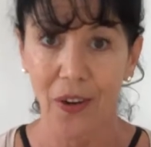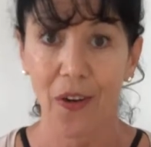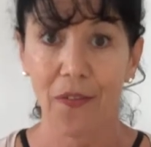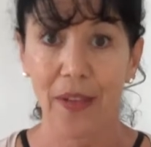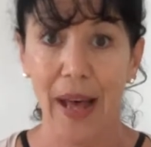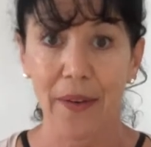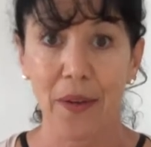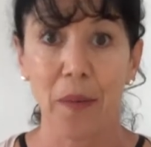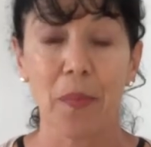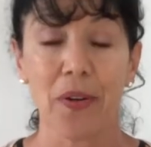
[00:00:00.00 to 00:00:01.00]
of that
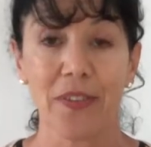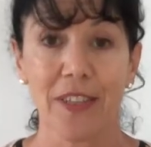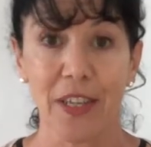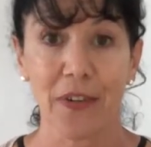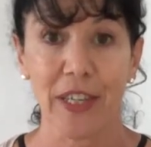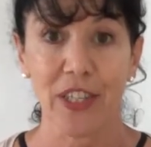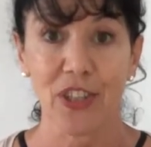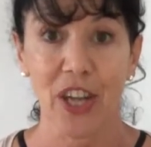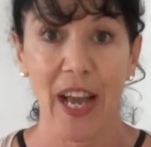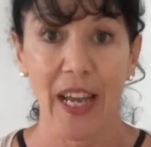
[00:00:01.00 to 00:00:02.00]
posterior
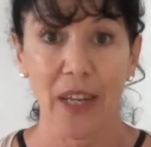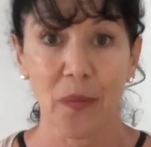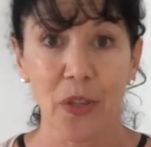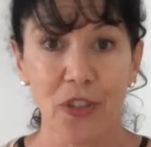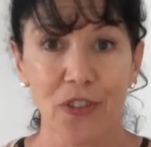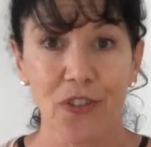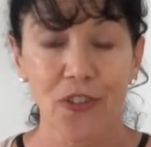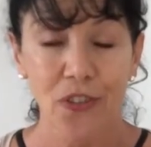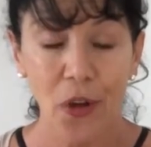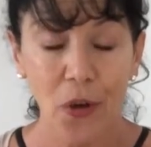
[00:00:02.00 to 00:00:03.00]
chain, which is
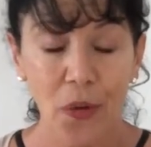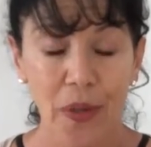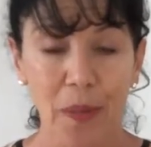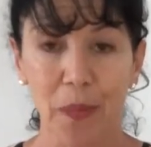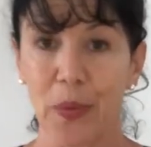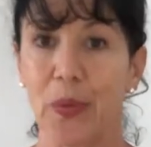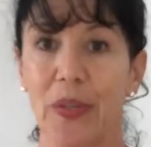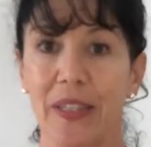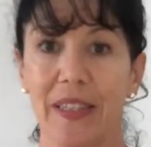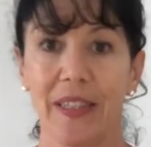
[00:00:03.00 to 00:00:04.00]
so
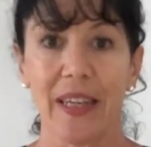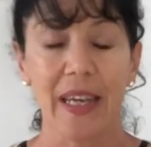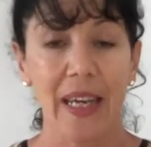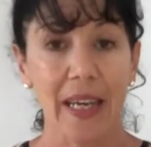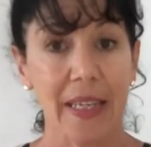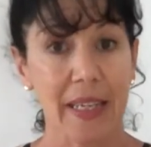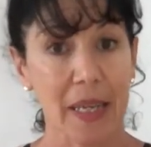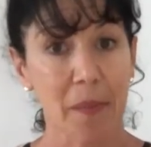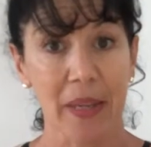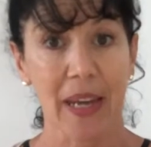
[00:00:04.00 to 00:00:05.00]
important in
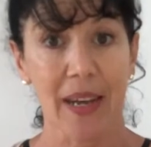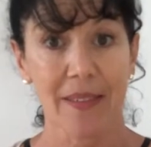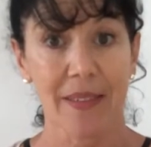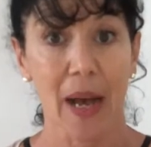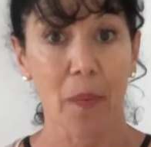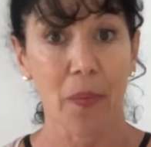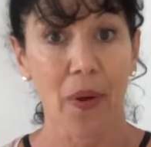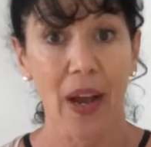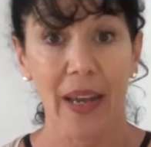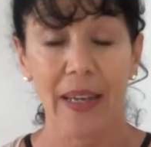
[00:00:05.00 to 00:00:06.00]
keeping us
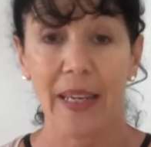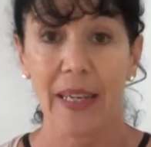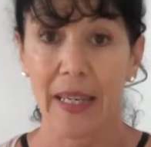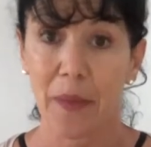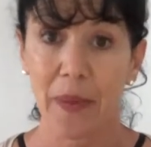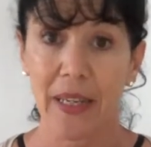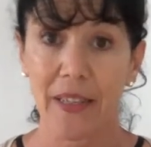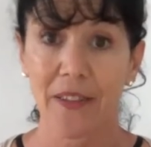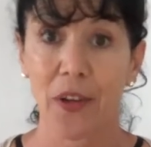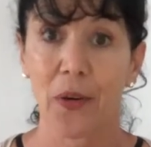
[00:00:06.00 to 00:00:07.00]
upright, keeping
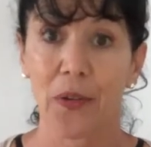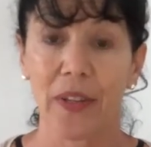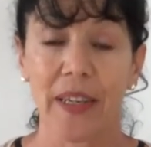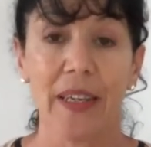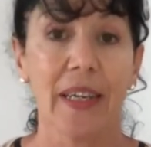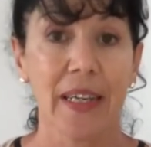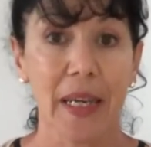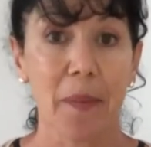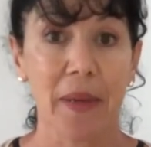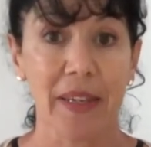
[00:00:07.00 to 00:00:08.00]
us healthy,
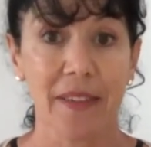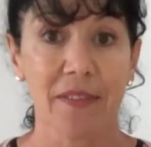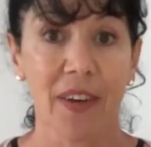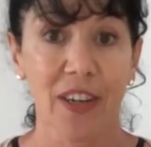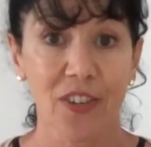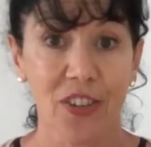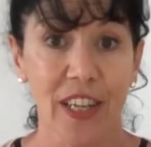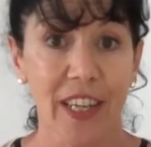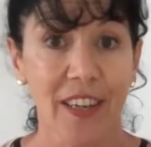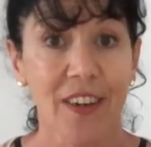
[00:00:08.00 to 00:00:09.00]
keeping us
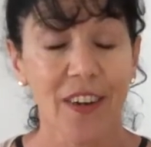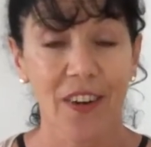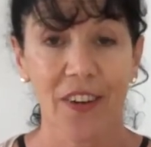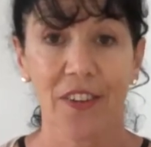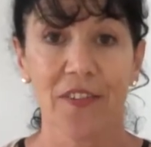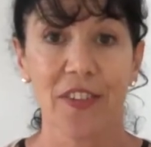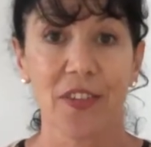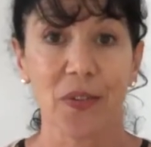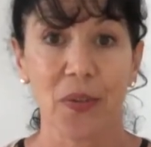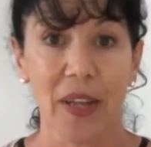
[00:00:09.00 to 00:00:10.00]
functioning on a
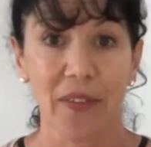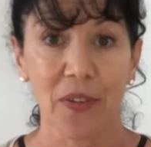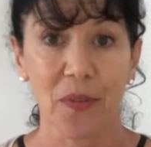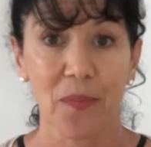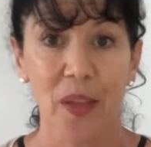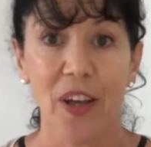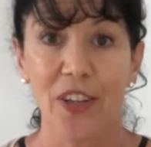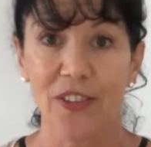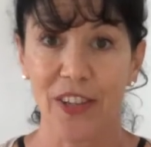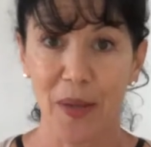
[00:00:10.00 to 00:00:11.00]
physical level.
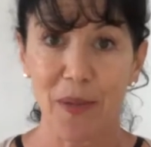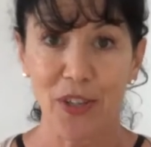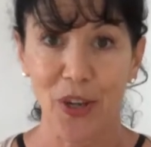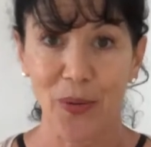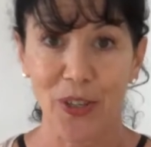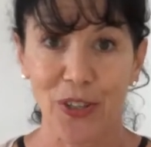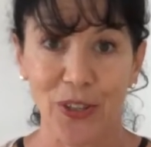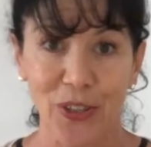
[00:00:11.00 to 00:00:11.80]
So let me show it to